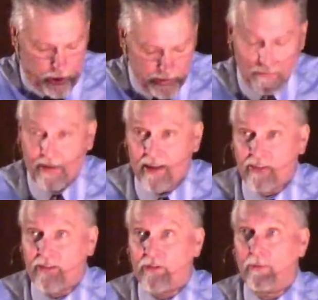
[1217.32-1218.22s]
of
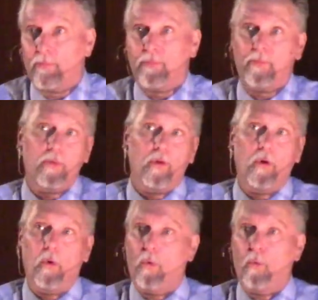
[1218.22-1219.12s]
this
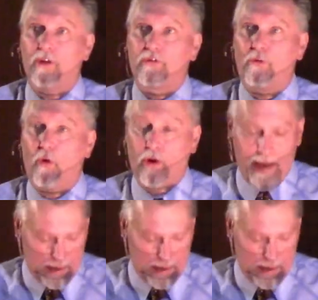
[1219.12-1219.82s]
was for a